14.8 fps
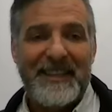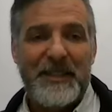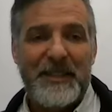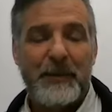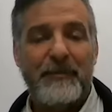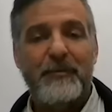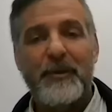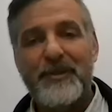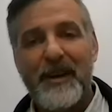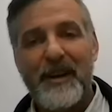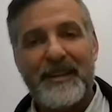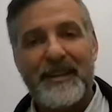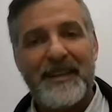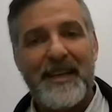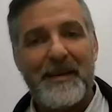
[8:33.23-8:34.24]
So if we're
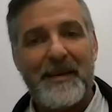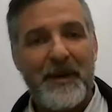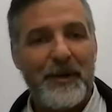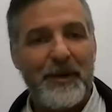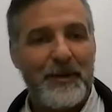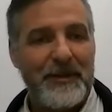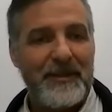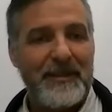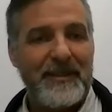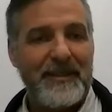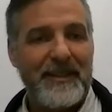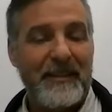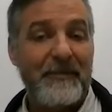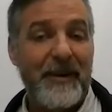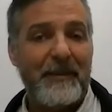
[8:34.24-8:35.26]
talking about
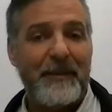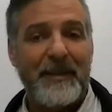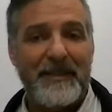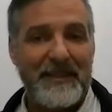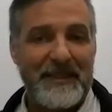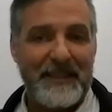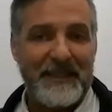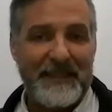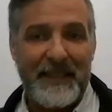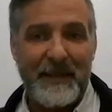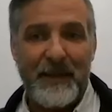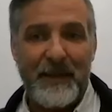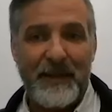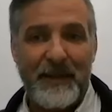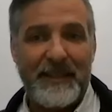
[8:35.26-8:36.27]
environmental
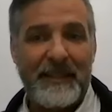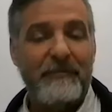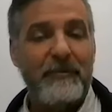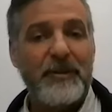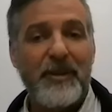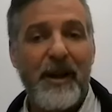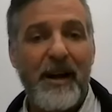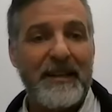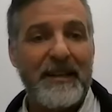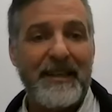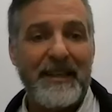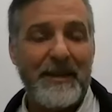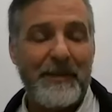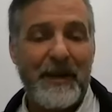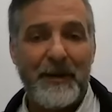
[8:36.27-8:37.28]
sustainability, if we're
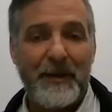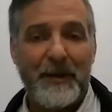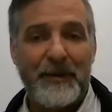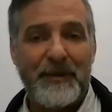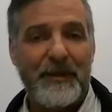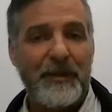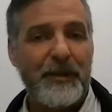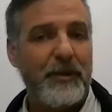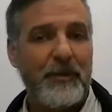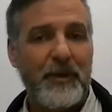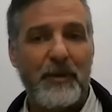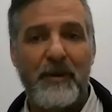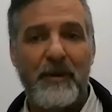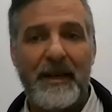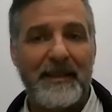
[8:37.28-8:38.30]
talking about
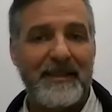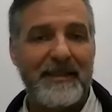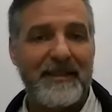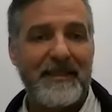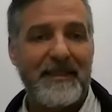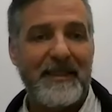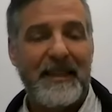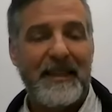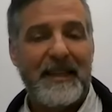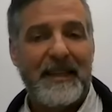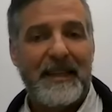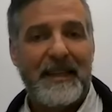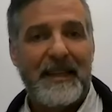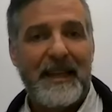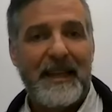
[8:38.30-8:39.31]
human rights
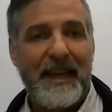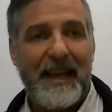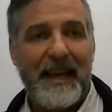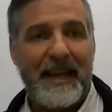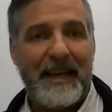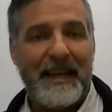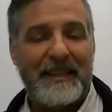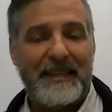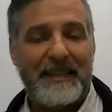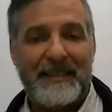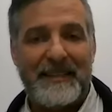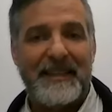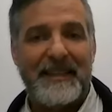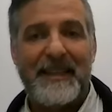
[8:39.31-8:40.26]
and